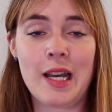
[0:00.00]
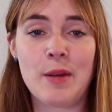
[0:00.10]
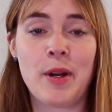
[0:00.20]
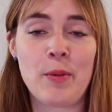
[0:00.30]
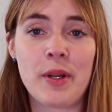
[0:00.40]

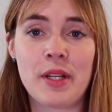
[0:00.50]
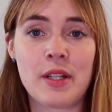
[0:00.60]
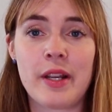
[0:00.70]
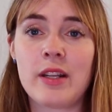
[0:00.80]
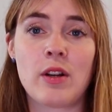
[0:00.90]
in my
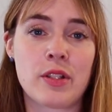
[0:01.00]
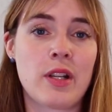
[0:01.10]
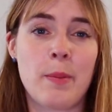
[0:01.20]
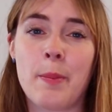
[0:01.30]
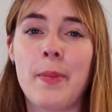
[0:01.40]
opinion, and also a
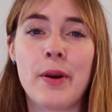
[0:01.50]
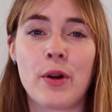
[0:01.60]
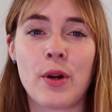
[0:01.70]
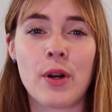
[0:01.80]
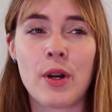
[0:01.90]
little bit
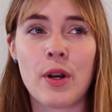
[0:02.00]
better